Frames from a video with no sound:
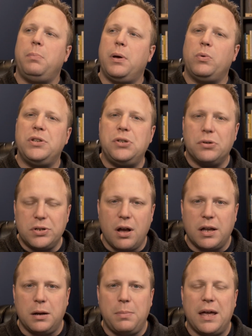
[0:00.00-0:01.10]
But when you're
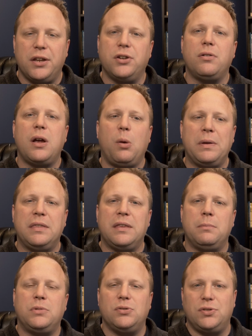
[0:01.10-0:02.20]
talking about it, you're helping
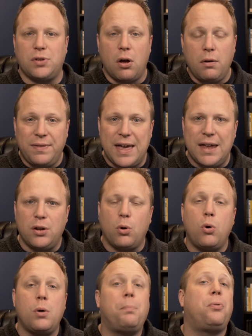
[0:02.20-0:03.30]
them to solve that
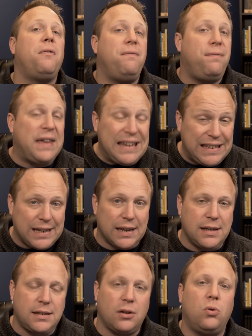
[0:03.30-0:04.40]
or prevent
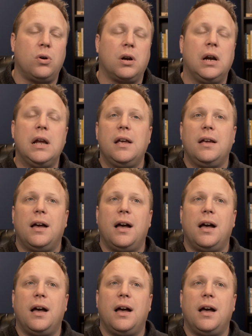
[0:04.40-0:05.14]
it or